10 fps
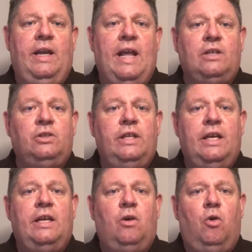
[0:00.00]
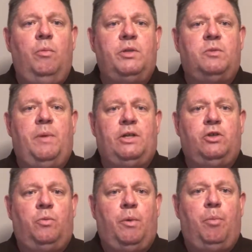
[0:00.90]
and actually getting a home
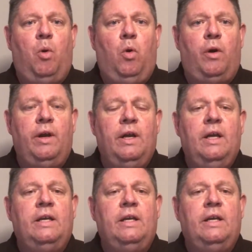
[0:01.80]
inspection report